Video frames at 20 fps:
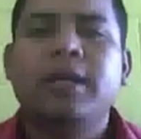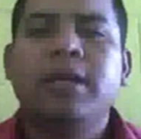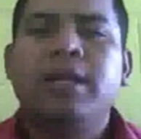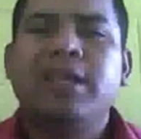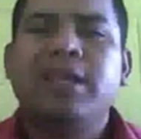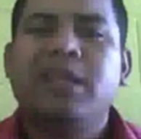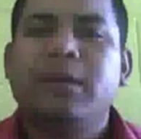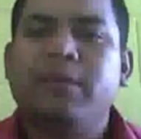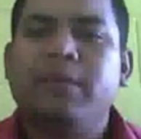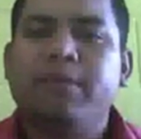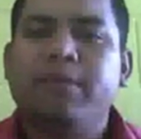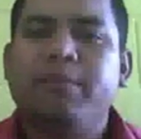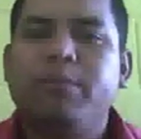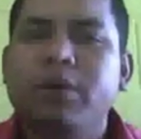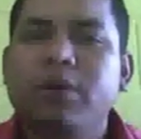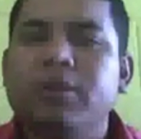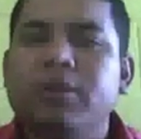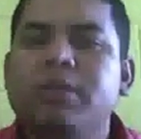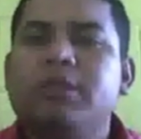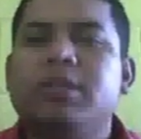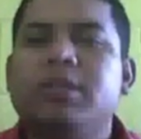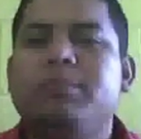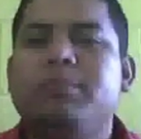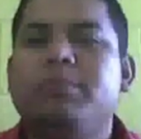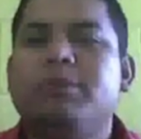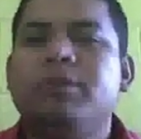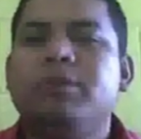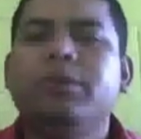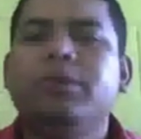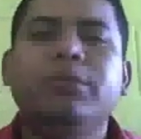the most
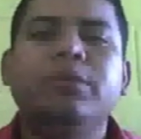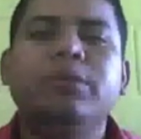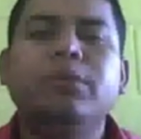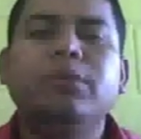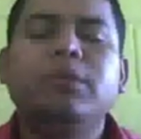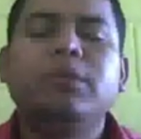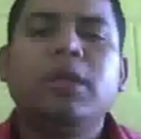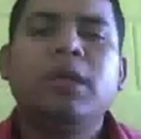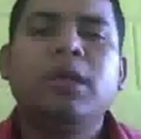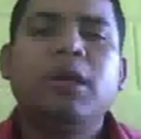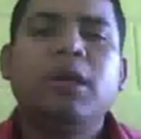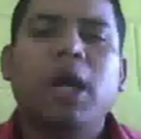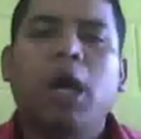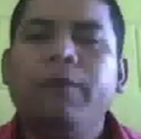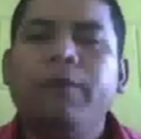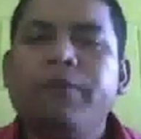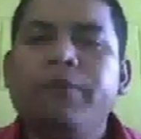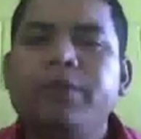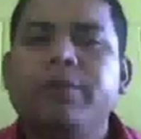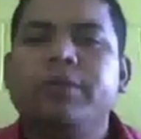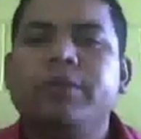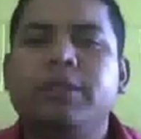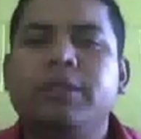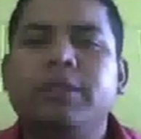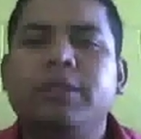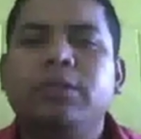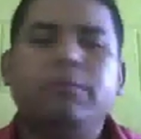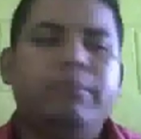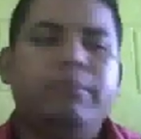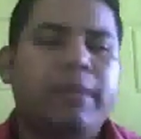simple rule of using
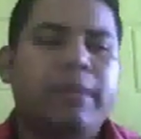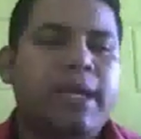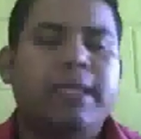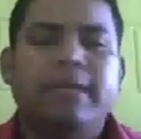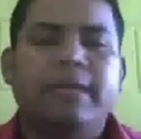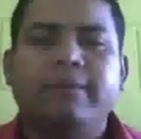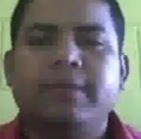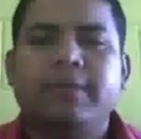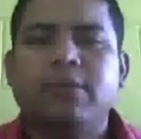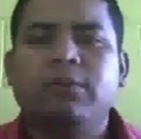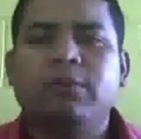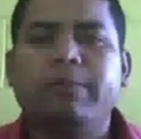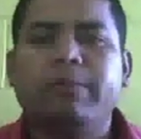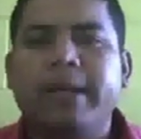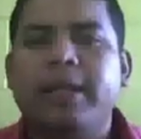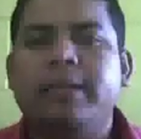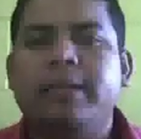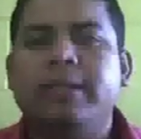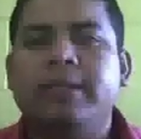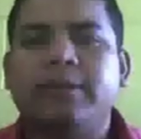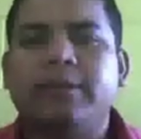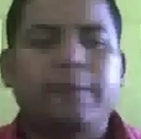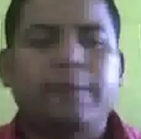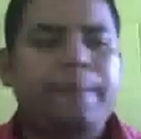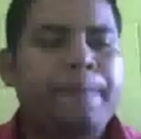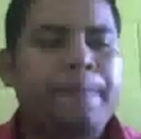comparatives and superlatives.